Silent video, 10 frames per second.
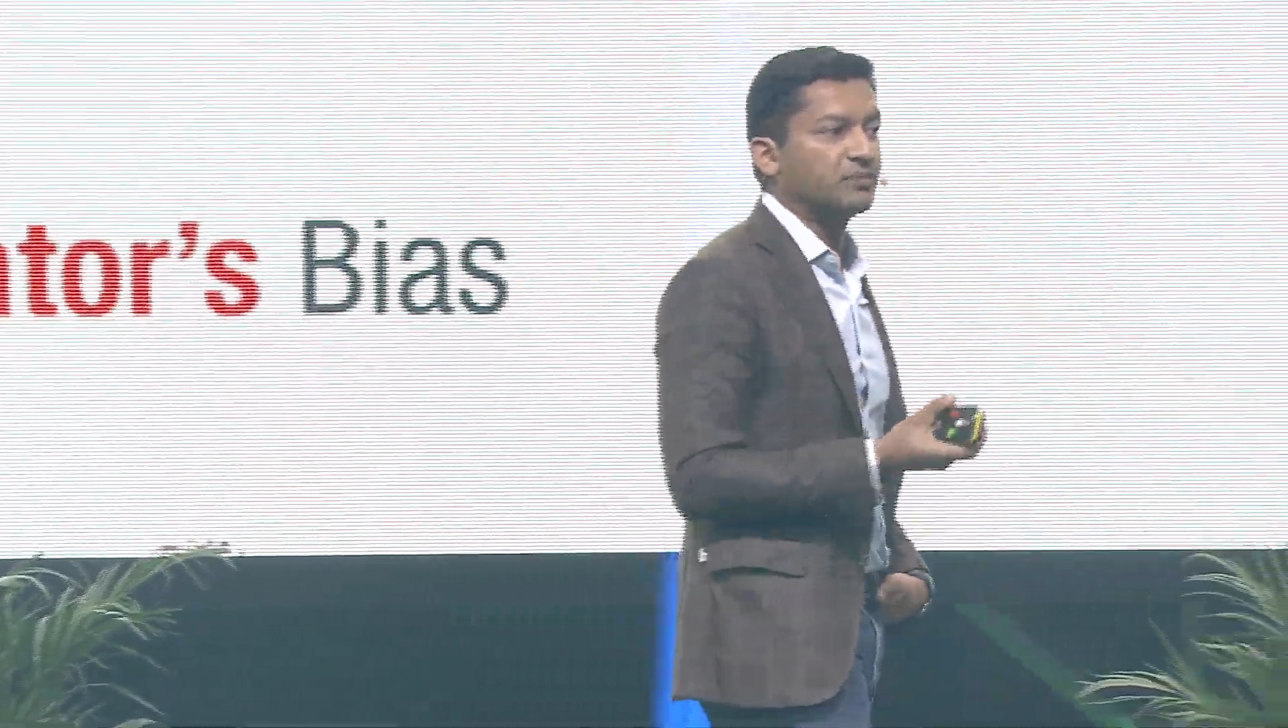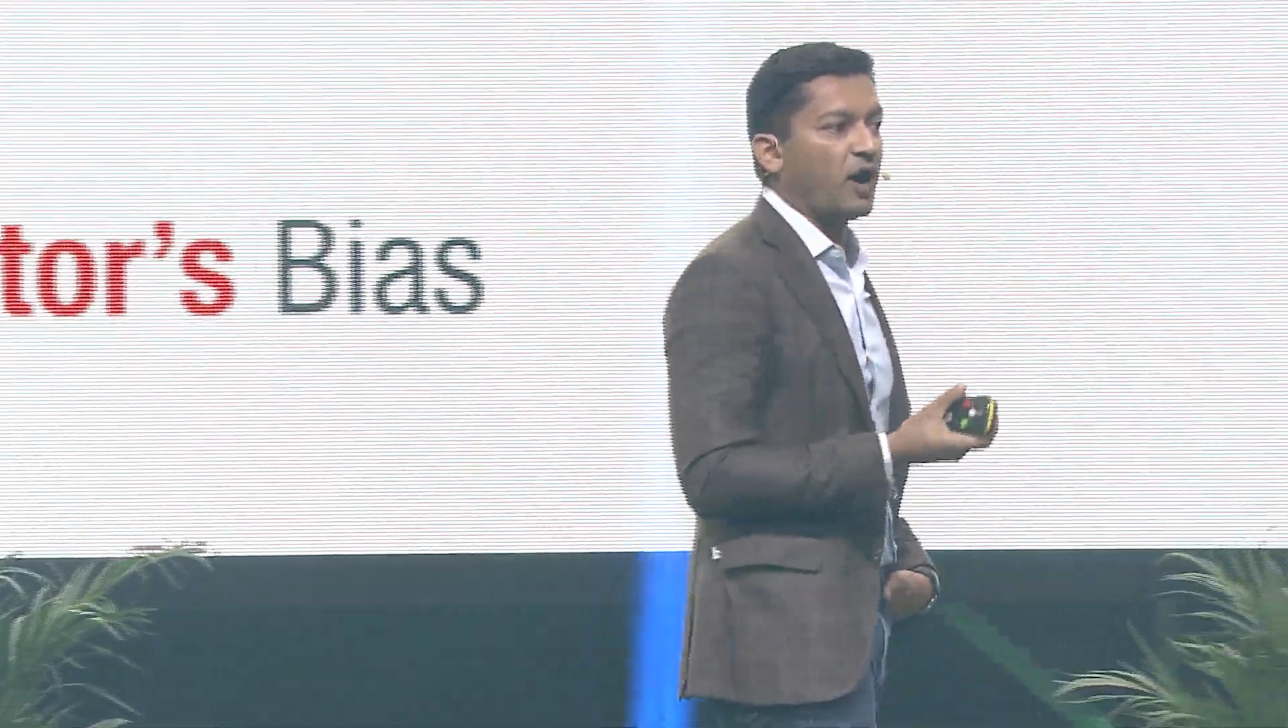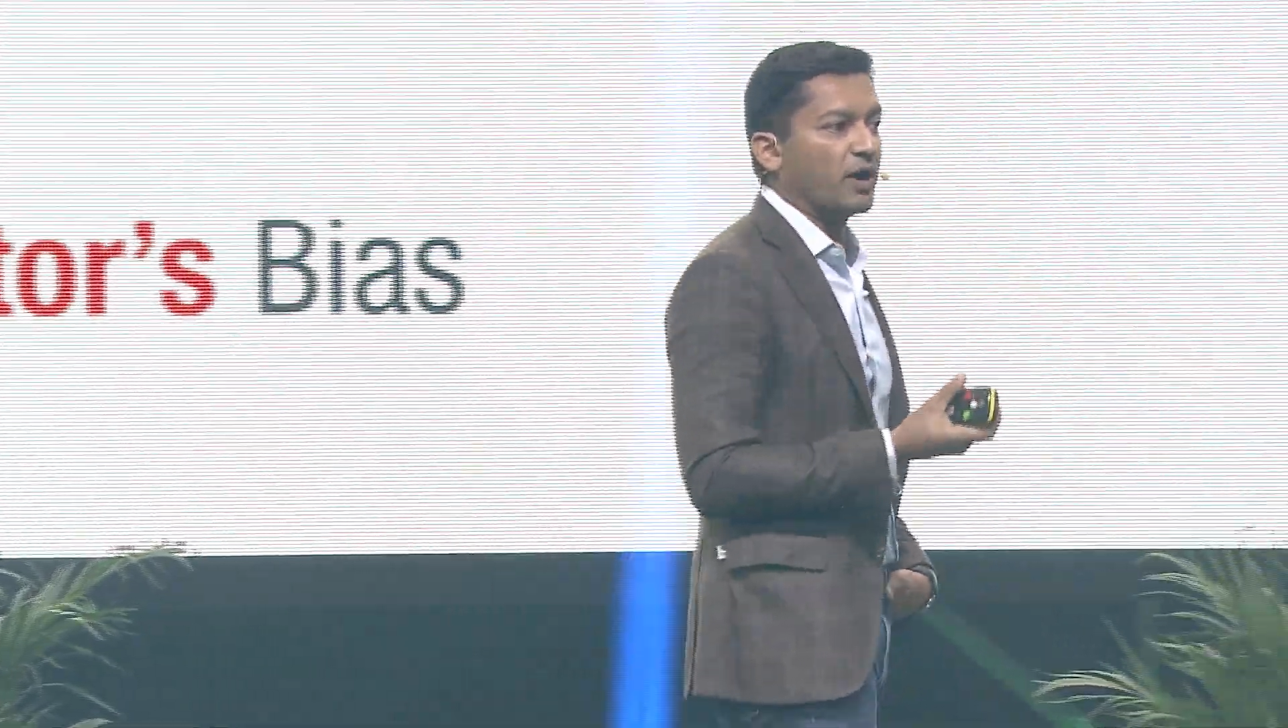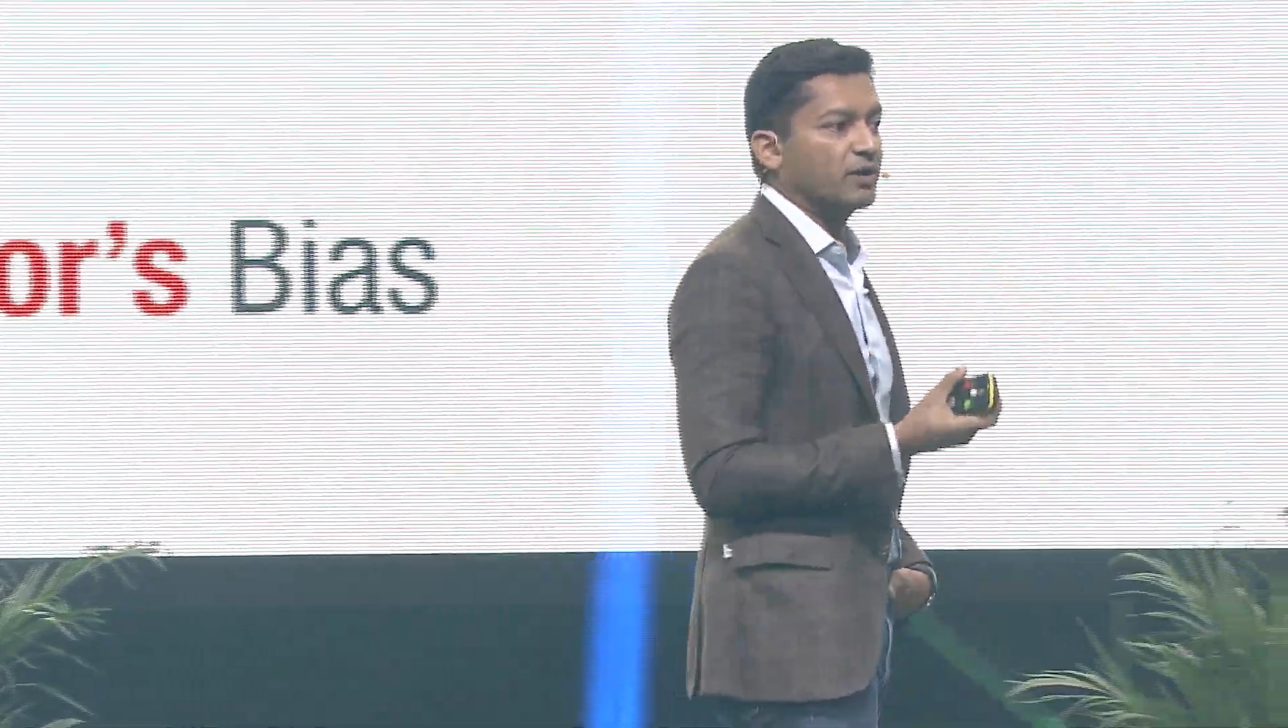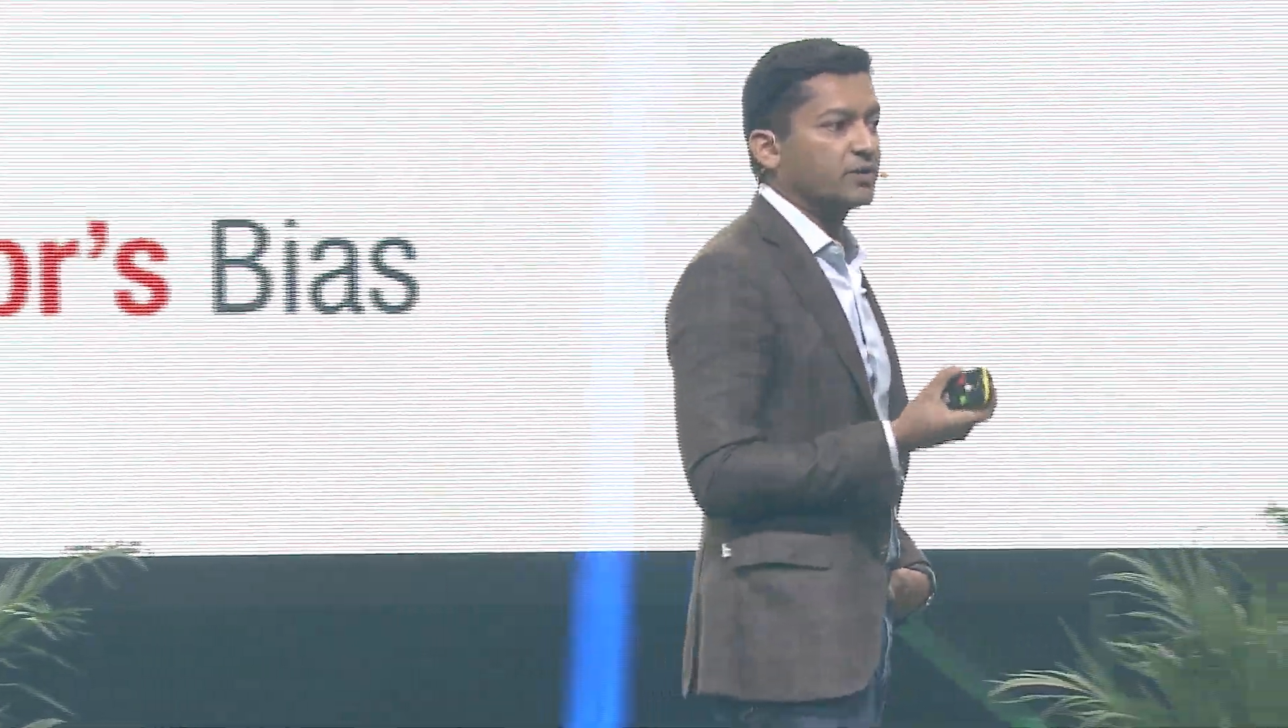
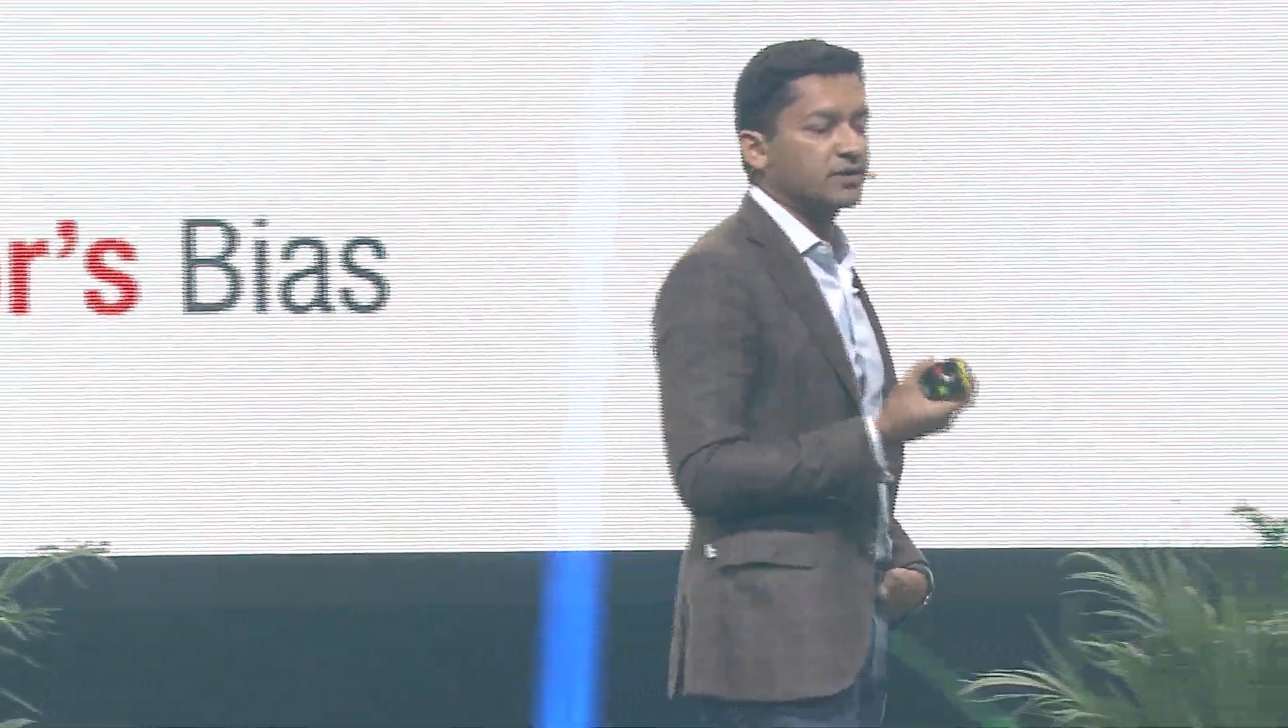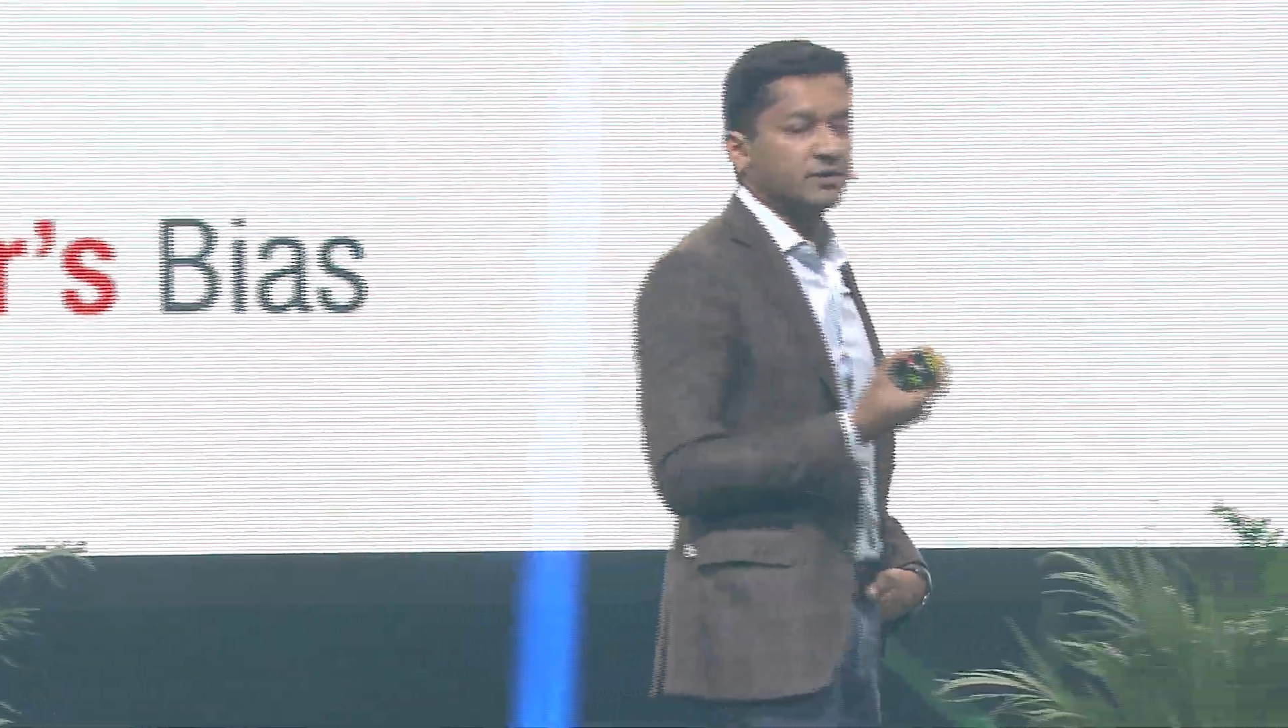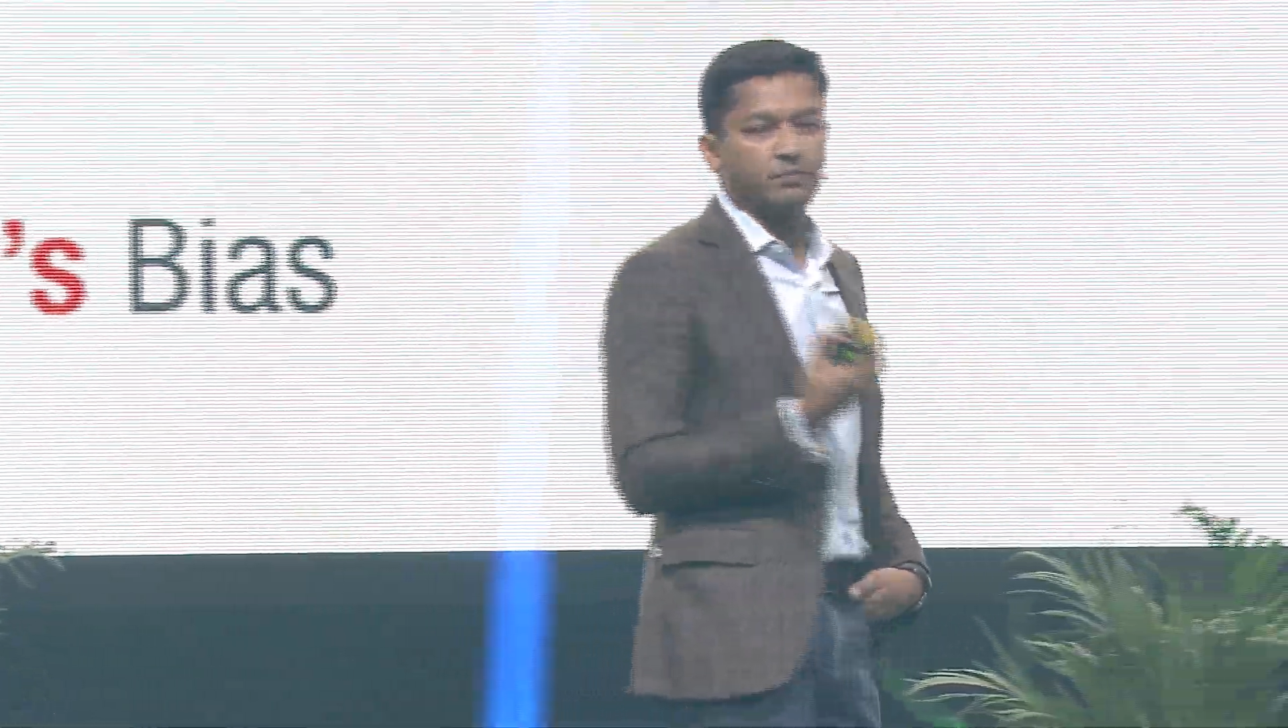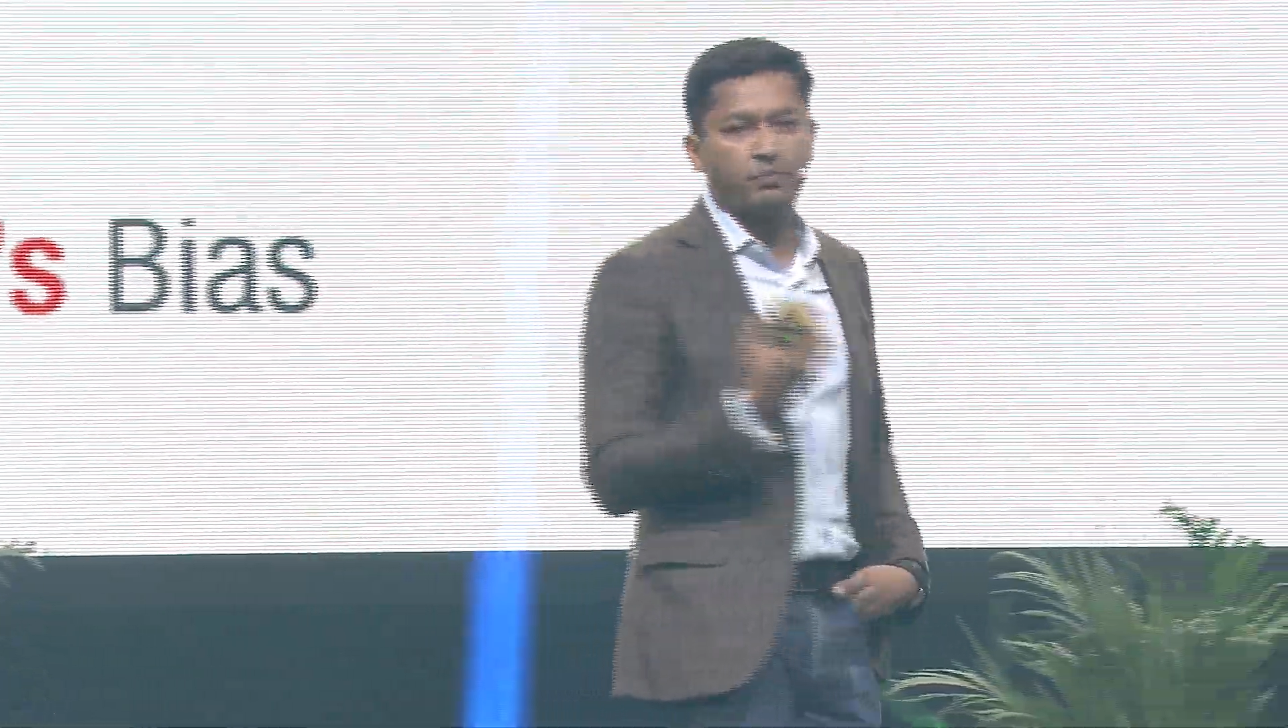bias.